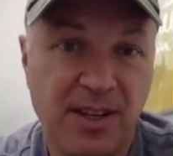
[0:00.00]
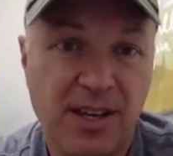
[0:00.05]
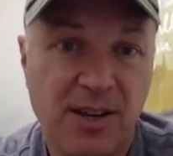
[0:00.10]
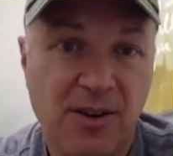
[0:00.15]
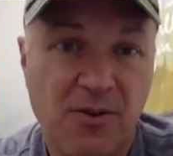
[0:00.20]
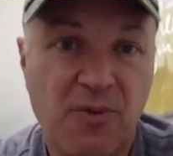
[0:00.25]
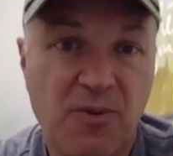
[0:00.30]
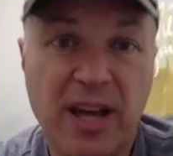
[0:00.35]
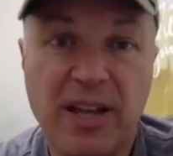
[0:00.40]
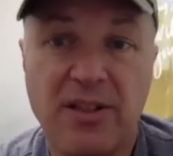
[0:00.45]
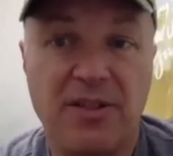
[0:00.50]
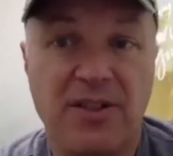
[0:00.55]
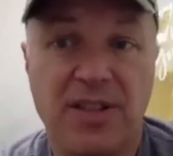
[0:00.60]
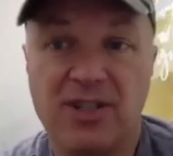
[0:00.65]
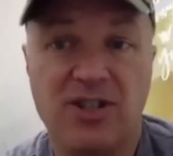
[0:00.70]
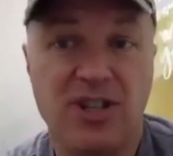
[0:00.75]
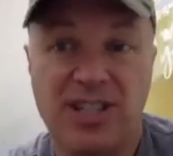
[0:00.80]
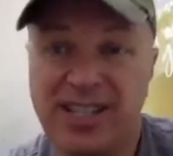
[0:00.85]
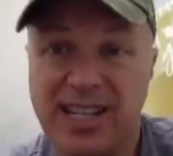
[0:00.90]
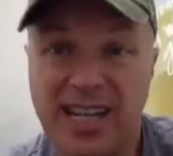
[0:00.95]
rather than
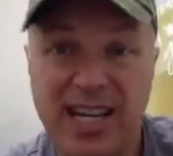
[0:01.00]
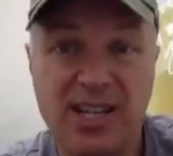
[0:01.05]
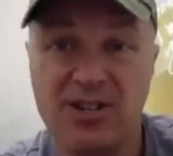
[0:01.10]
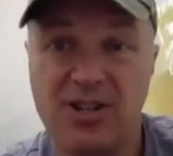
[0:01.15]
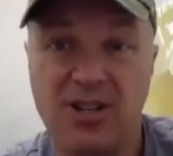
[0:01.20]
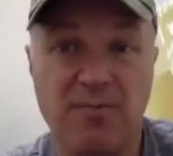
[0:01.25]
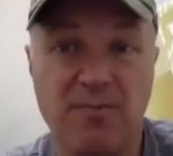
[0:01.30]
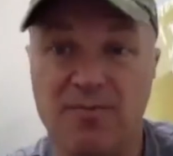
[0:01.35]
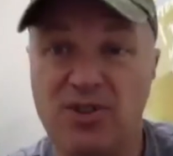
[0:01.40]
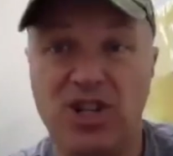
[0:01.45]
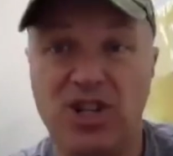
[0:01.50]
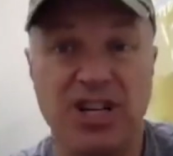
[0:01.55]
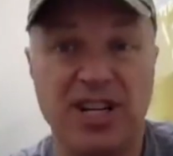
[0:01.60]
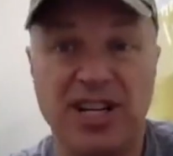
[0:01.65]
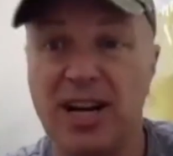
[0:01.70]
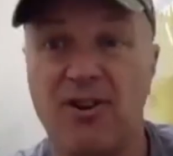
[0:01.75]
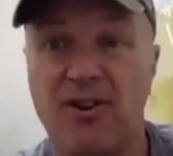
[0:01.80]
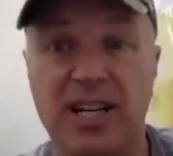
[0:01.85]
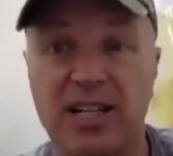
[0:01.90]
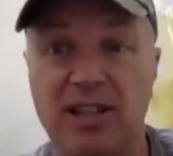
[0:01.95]
just teaching them
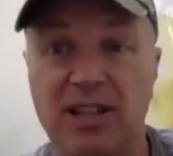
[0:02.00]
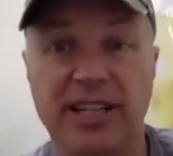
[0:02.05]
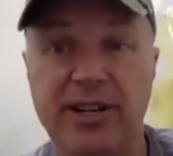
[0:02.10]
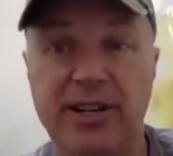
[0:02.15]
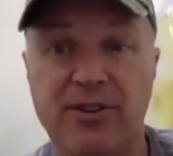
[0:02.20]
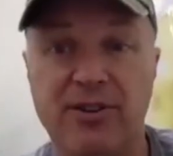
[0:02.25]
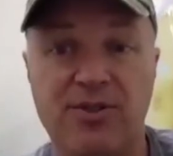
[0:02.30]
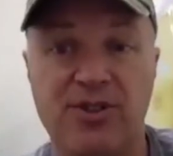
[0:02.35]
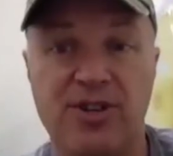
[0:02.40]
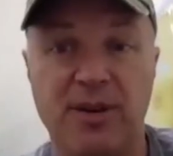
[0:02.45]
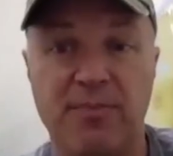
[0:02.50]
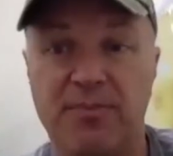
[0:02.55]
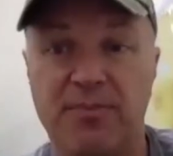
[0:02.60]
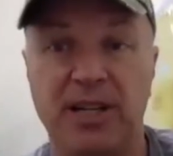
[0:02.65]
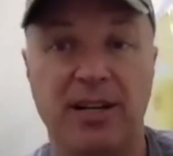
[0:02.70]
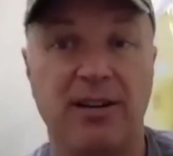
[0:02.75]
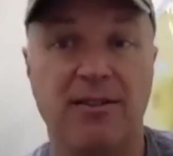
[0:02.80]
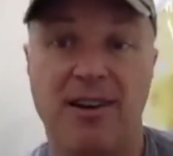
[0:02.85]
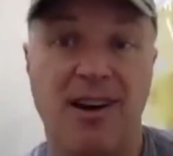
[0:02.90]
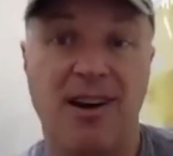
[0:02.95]
generic leadership and they
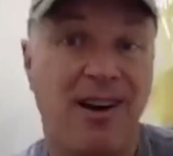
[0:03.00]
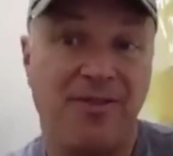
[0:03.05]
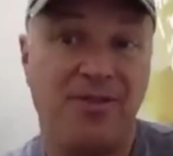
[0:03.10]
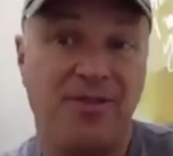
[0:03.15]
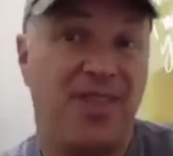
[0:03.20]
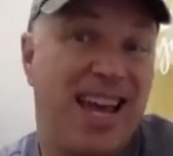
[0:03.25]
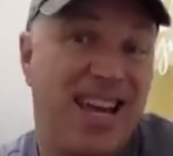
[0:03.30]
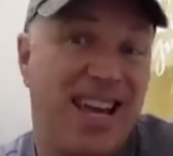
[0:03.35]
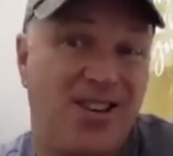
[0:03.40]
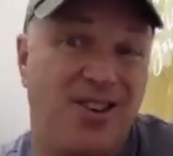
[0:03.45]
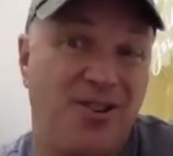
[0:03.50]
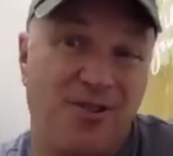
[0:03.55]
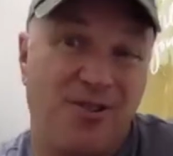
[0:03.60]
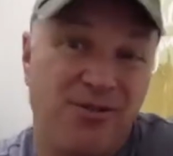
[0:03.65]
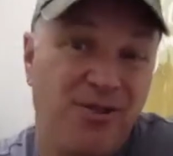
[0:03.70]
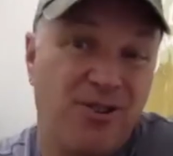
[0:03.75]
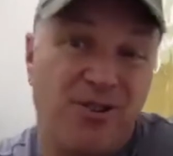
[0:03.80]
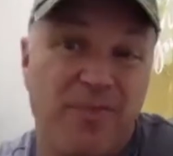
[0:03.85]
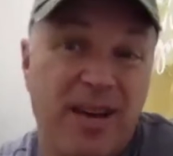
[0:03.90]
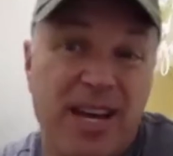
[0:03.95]
go, oh, thank you,
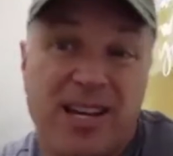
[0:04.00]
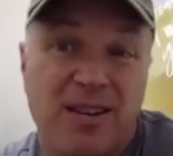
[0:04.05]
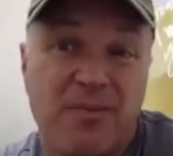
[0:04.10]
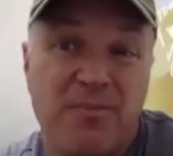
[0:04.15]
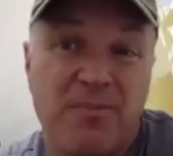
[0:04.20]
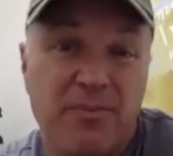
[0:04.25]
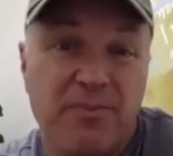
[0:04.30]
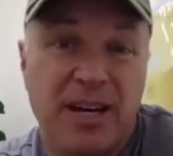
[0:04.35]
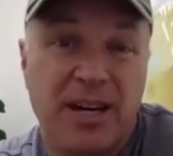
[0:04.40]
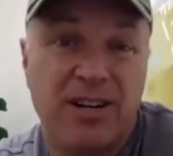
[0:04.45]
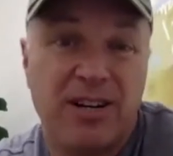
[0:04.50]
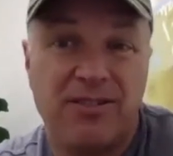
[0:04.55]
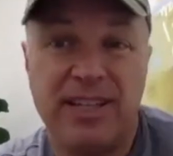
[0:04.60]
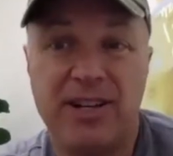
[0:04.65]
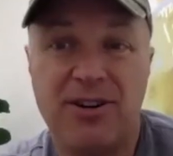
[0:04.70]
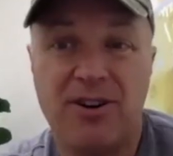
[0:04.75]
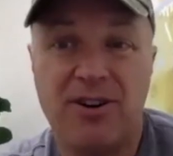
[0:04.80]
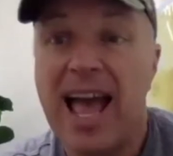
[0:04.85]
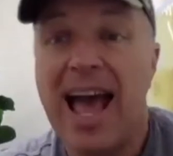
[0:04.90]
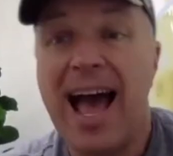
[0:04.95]
you're making me a better
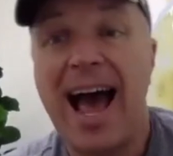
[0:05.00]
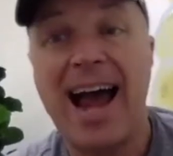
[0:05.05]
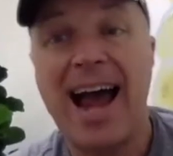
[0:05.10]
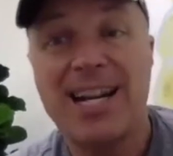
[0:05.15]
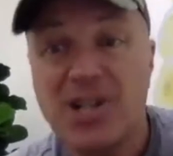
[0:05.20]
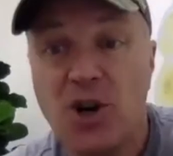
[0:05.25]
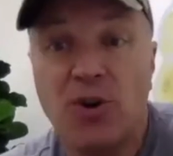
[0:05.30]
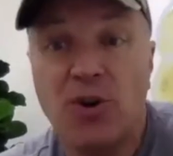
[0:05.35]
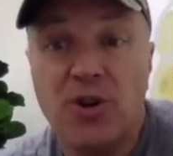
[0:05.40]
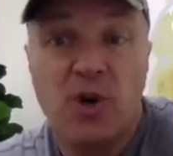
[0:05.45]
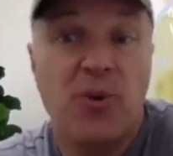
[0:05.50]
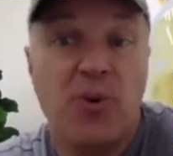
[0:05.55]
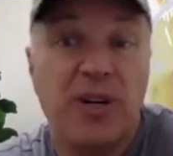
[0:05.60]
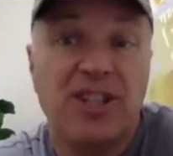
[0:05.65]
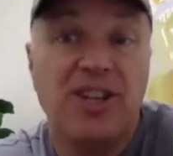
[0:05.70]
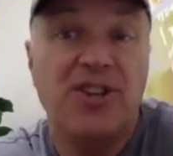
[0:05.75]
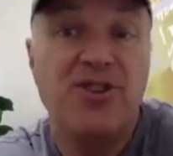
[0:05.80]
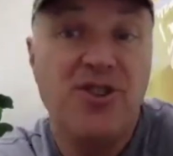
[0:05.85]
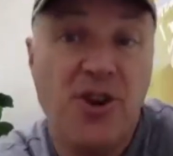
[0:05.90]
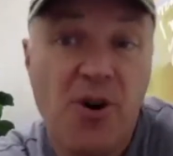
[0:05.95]
leader. I don't know what to
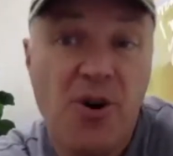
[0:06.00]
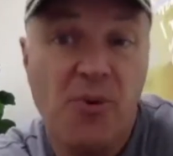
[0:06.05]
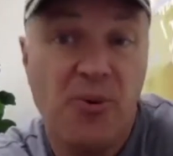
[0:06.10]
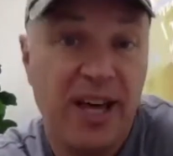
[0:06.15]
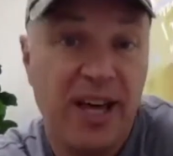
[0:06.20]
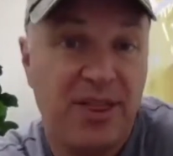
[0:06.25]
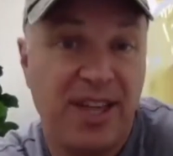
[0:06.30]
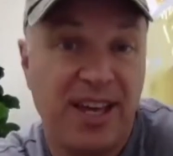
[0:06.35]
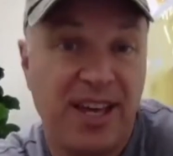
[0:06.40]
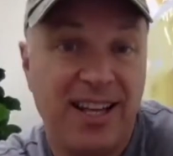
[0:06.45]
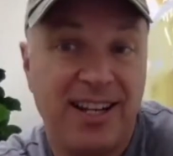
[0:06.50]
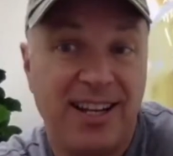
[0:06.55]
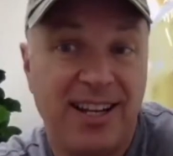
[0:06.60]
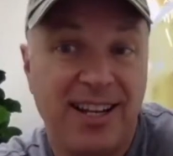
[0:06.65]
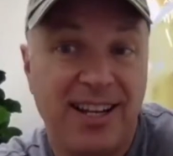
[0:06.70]
do with it.